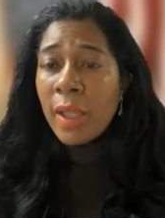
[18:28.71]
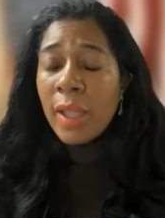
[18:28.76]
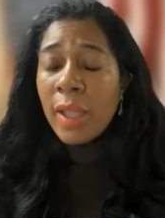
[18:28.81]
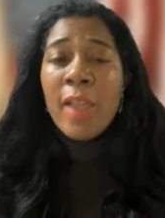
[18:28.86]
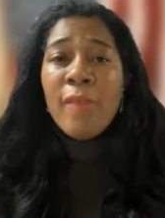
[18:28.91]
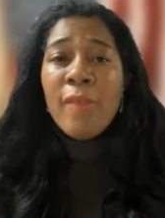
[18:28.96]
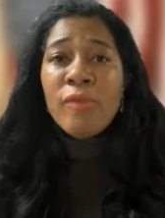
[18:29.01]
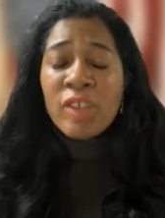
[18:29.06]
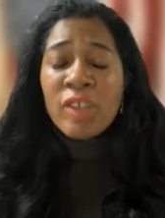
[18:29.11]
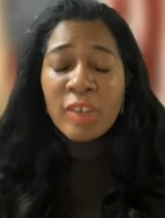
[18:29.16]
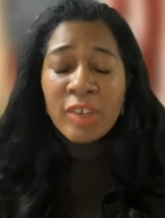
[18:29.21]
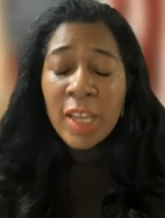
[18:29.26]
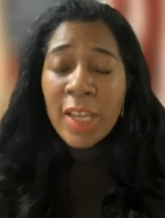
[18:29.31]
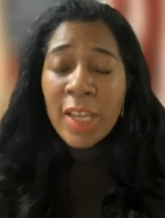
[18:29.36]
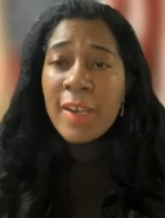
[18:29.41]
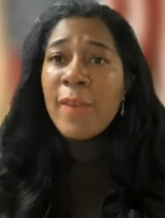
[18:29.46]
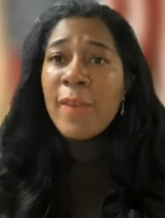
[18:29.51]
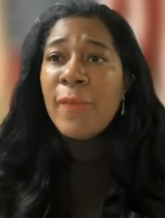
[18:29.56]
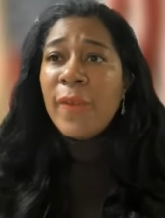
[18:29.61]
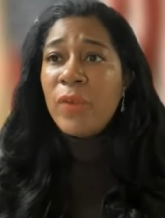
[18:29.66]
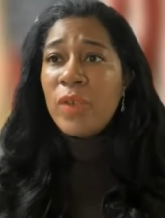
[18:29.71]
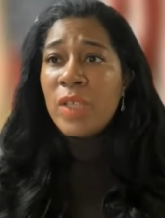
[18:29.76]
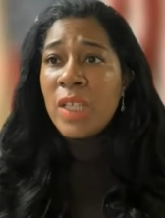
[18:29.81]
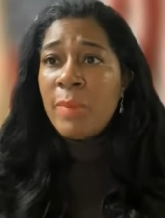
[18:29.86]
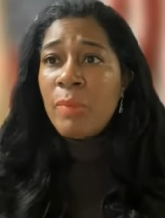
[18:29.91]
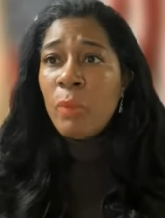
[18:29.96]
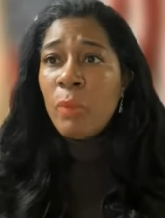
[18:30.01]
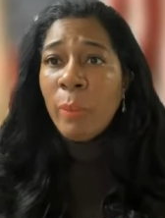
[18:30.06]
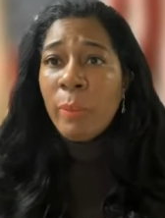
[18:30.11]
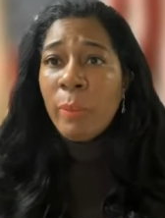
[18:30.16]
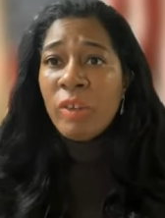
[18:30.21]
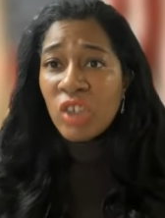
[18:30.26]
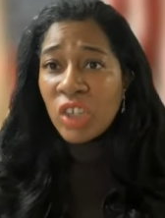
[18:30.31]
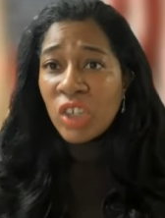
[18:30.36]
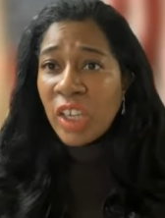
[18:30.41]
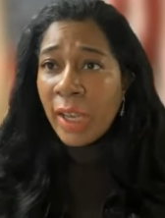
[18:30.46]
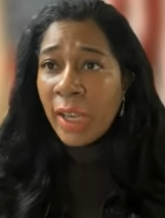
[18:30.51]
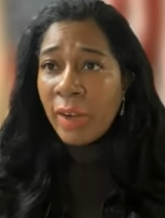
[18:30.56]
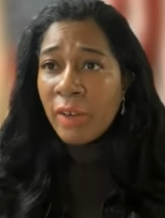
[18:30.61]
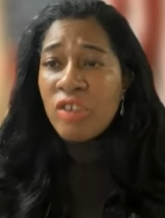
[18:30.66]
If ten to fifteen more
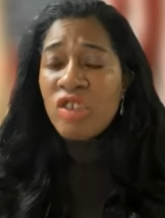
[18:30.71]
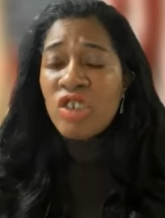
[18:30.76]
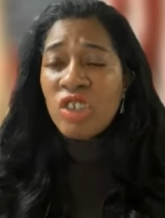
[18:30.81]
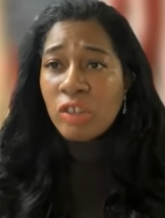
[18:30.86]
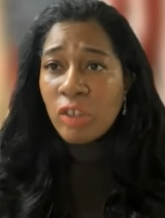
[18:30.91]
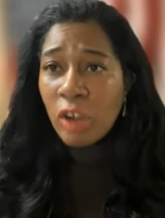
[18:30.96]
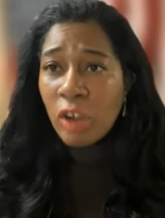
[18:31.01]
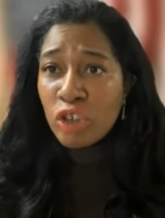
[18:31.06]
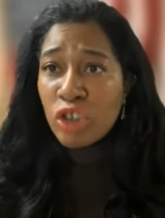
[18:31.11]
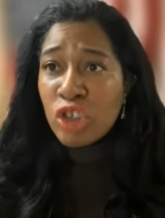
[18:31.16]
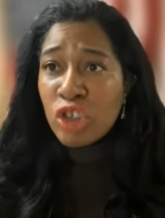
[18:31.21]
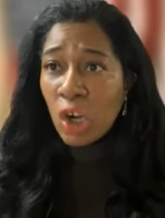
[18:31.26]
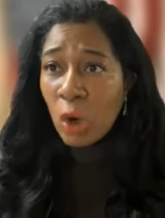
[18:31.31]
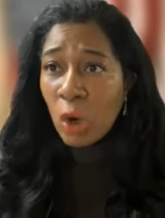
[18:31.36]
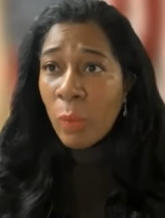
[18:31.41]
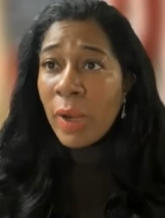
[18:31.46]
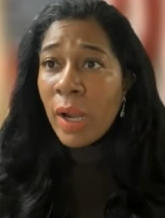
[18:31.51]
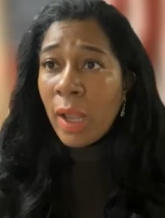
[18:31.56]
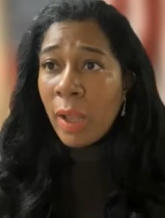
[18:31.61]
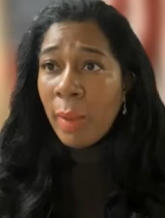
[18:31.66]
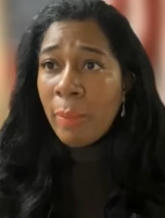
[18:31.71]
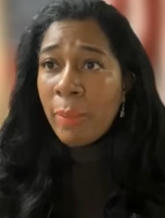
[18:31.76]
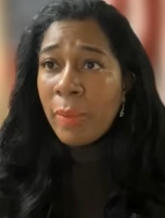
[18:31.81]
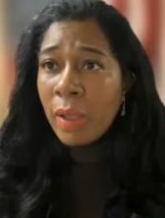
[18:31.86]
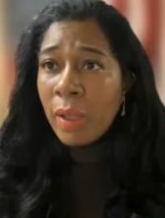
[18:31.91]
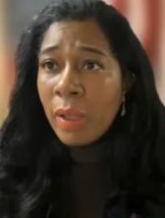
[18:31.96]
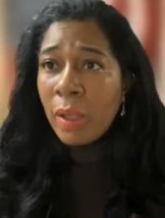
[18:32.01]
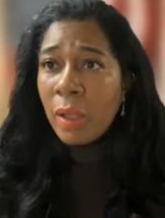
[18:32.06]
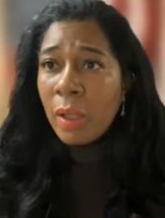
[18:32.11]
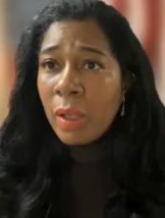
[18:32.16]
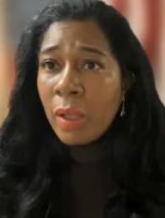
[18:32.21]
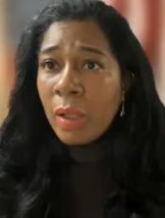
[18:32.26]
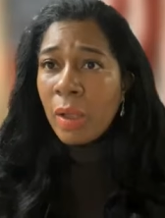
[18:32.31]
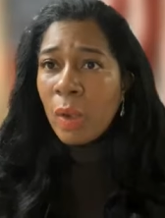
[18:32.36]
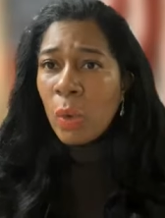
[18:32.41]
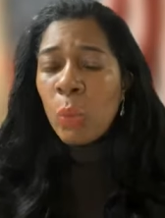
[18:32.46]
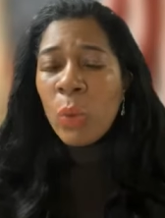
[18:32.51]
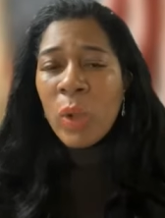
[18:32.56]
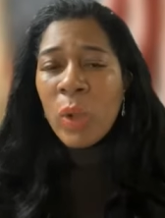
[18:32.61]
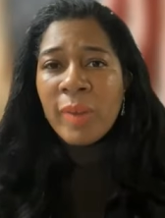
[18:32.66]
Michiganders just start showing up,
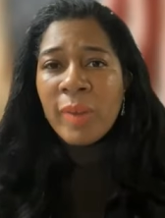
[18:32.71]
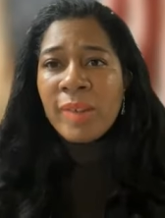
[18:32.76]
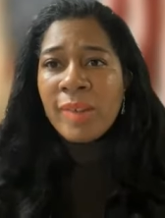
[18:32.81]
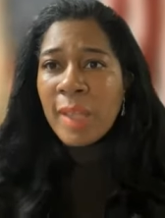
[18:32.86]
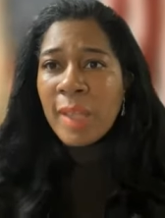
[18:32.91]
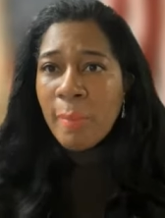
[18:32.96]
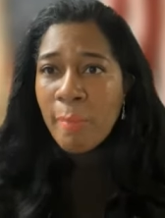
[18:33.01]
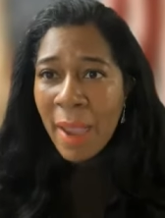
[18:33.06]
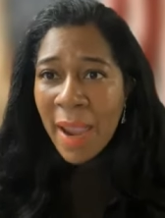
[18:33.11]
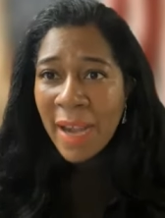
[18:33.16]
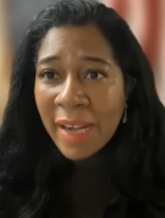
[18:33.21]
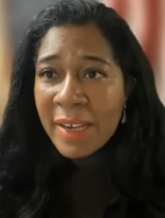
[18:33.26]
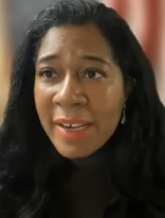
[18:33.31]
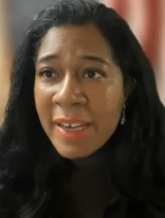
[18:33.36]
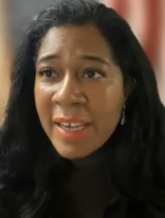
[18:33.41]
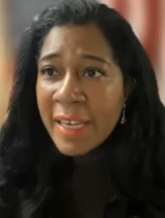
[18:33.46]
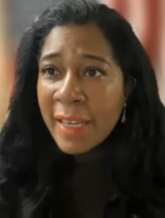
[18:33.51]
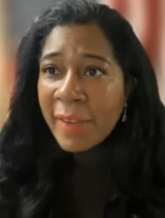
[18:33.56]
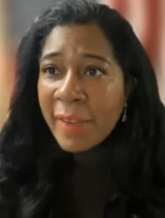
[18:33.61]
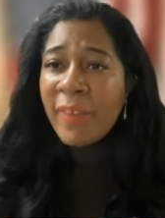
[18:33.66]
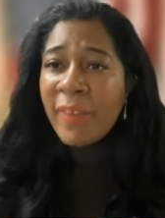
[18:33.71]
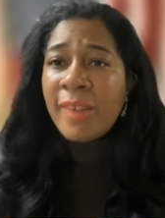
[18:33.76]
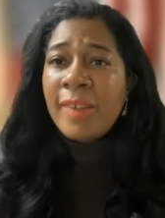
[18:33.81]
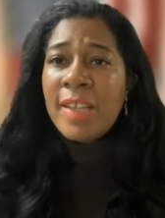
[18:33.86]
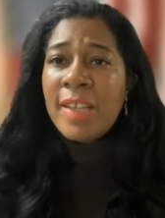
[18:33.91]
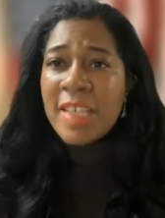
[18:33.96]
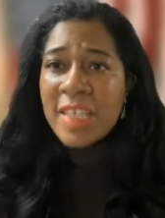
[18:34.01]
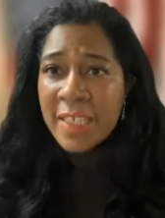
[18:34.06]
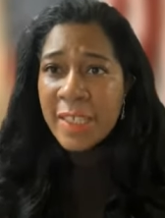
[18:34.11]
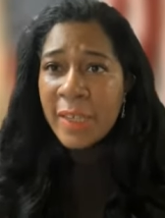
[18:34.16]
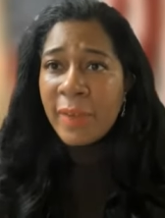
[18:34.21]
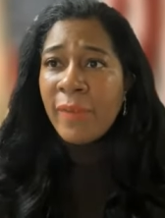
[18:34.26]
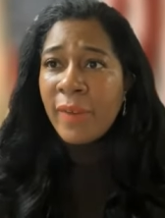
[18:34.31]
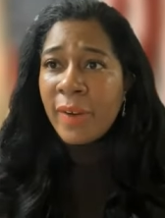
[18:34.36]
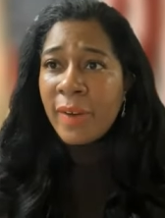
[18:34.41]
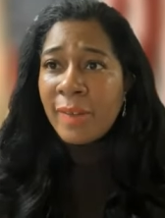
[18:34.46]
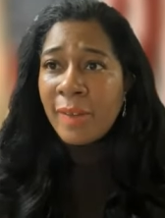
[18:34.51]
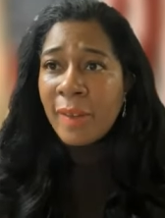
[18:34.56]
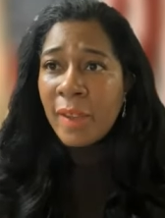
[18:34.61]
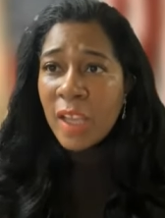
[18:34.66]
we would see a magnificent
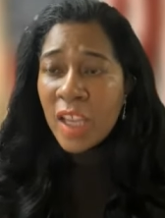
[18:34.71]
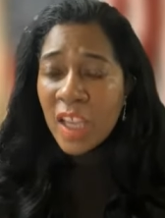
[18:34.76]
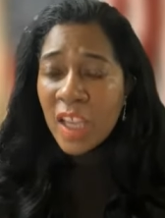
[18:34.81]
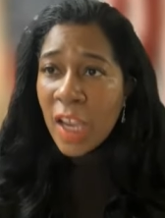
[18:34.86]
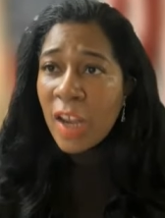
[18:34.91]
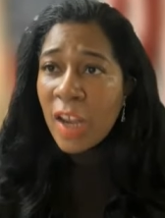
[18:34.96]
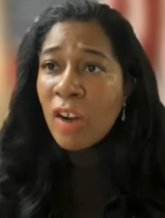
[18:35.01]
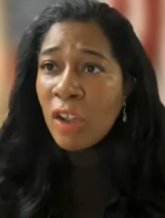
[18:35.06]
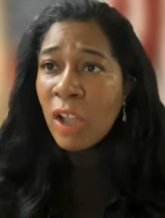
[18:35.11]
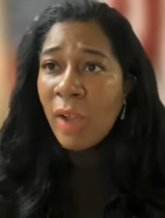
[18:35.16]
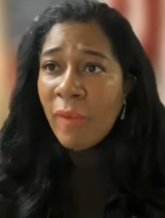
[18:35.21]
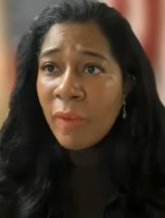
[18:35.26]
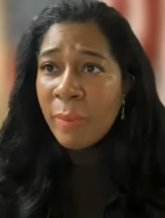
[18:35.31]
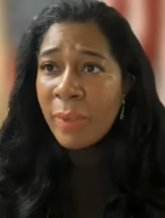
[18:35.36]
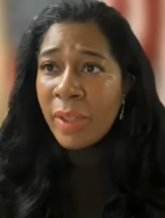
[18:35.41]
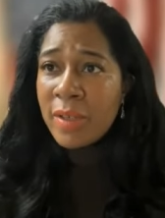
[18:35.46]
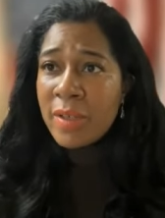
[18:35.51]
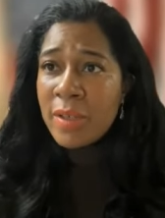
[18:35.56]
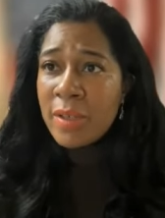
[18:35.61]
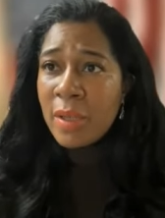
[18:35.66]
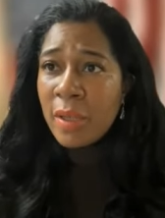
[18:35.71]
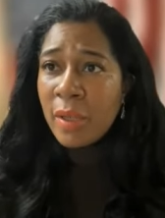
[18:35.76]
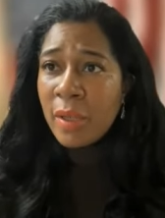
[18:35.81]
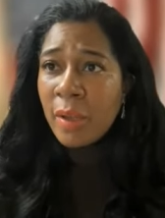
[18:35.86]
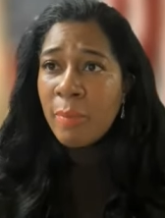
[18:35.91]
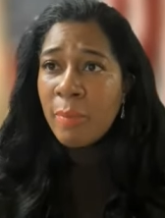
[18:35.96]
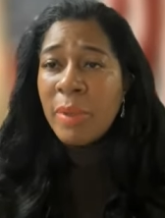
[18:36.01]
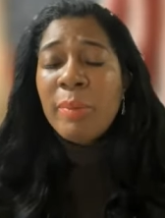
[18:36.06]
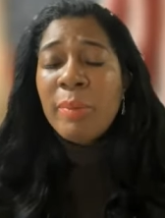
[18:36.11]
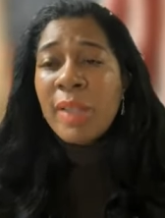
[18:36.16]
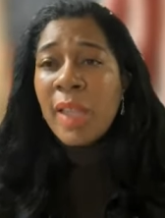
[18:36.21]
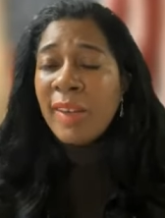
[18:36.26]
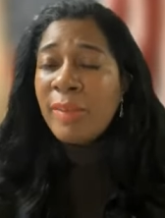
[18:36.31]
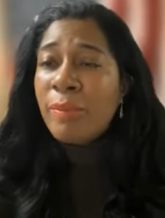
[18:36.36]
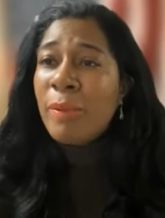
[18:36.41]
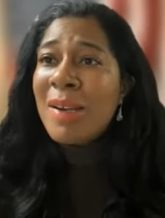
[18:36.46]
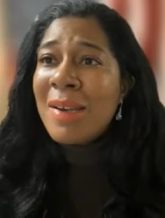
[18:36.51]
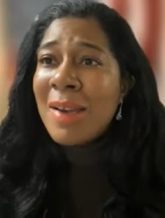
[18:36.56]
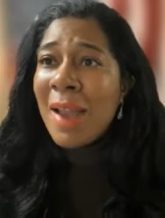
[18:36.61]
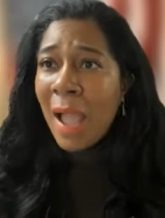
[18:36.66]
difference in government. But because
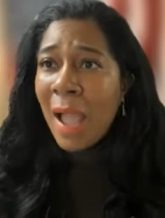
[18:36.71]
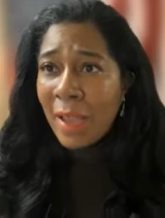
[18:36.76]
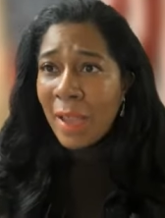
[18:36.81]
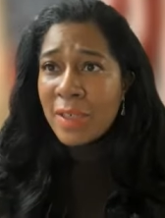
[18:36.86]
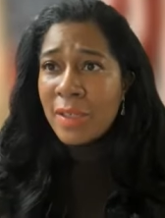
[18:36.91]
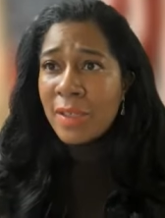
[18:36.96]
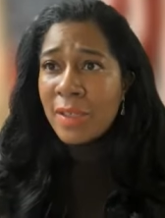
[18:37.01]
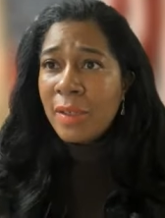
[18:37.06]
we're not.